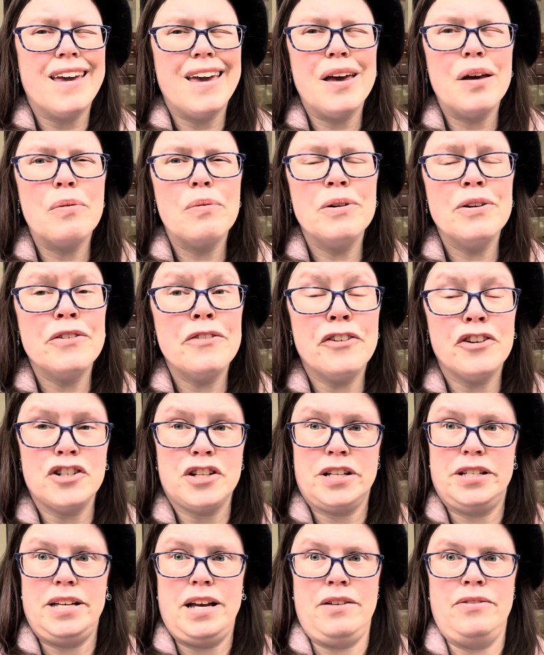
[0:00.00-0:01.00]
When you
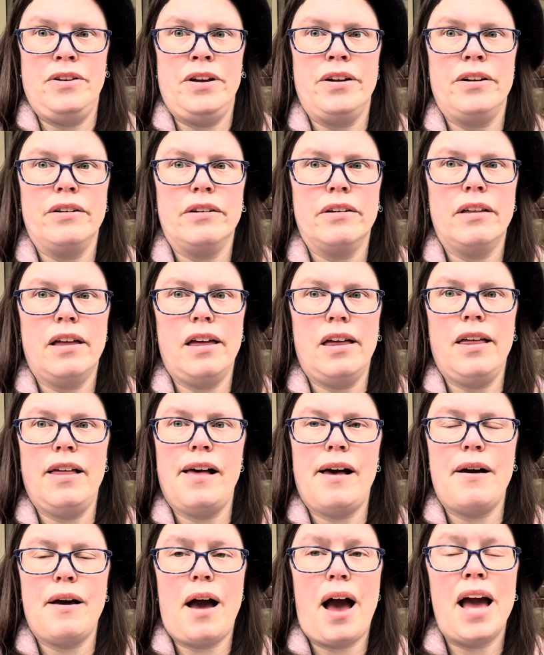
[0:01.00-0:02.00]
first get down there,
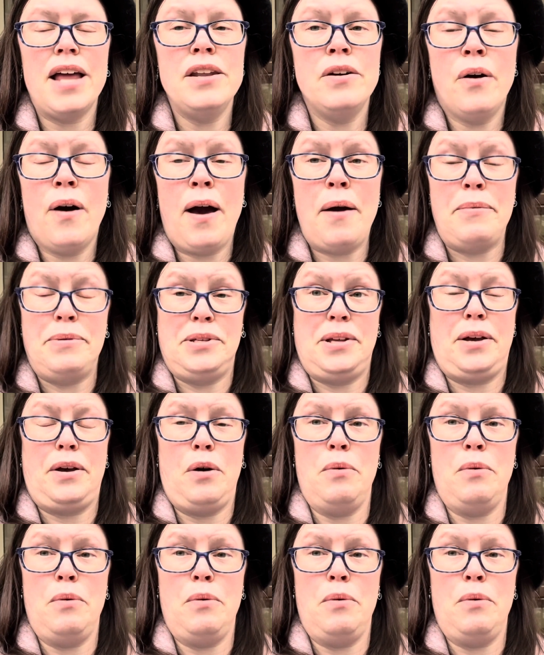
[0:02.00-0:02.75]
I know I was like,